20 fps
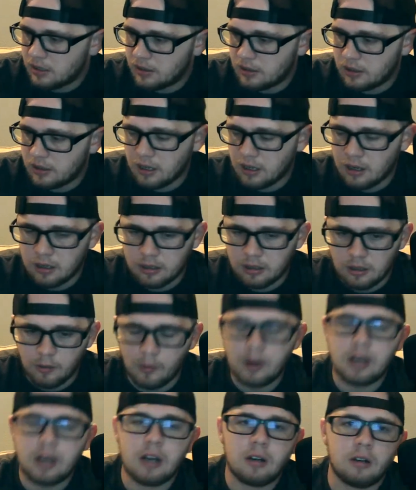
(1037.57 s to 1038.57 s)
The
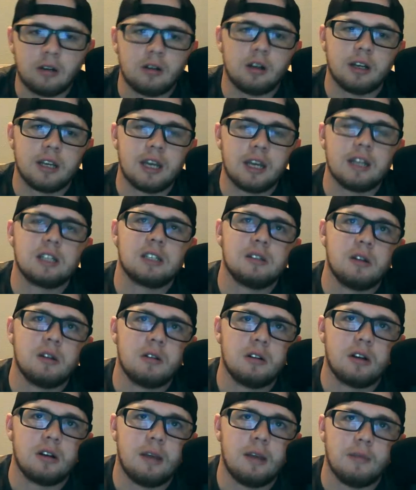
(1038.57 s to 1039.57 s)
win against
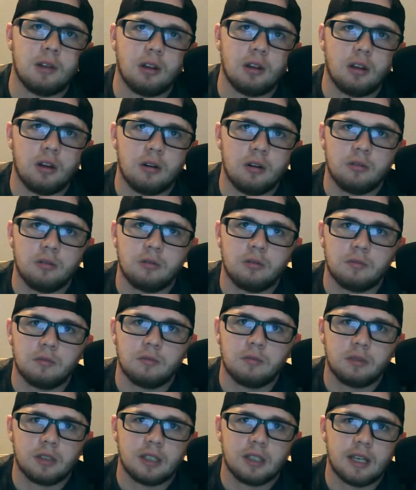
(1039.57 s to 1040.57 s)
Notre Dame alone
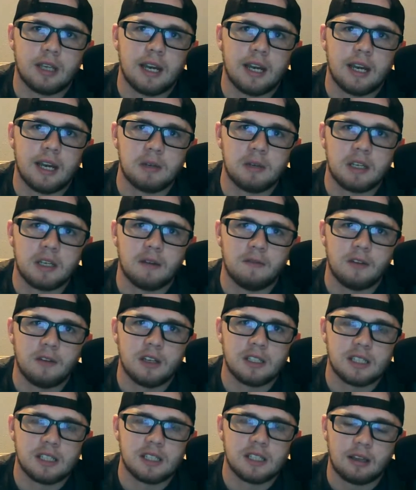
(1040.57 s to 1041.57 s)
has me
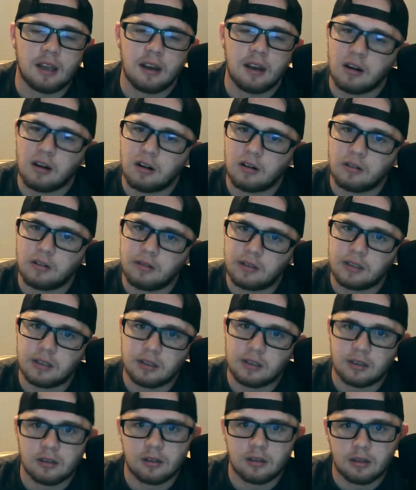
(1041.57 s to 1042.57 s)
convinced that
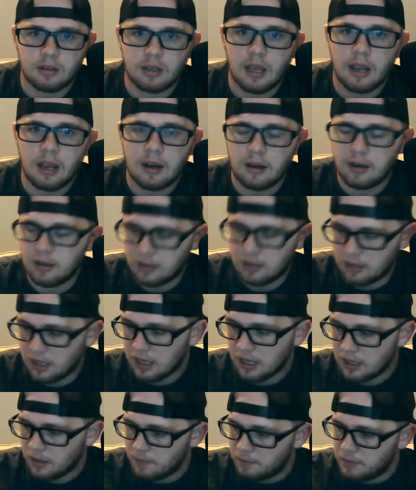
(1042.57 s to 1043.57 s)

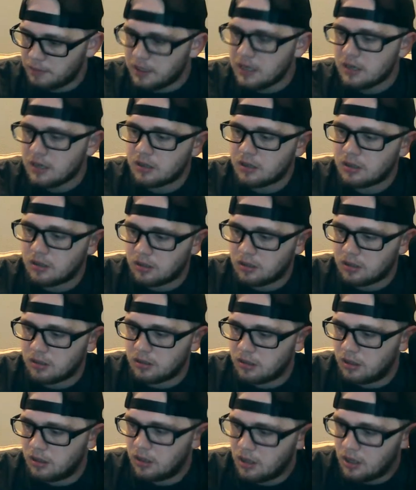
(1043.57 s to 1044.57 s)
they can beat
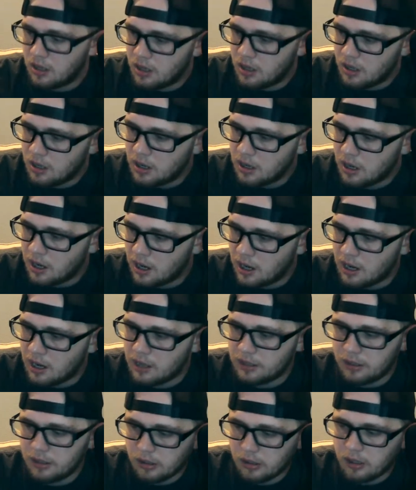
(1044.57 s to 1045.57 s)

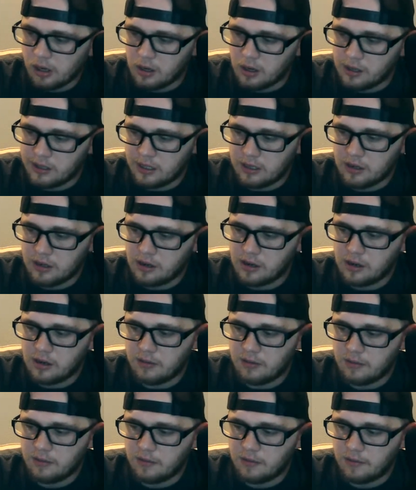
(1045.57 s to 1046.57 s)
UConn in
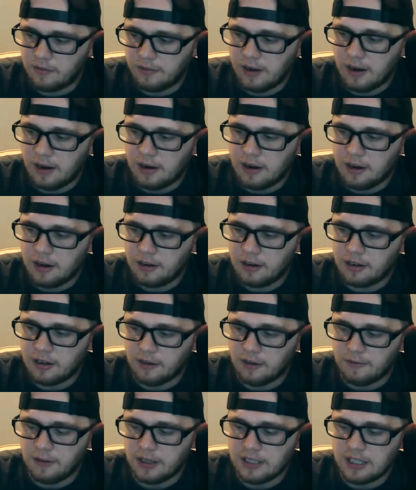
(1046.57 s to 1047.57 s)
a very
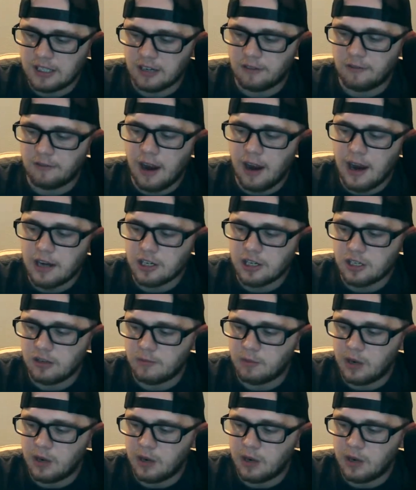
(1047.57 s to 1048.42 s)
convincing fashion.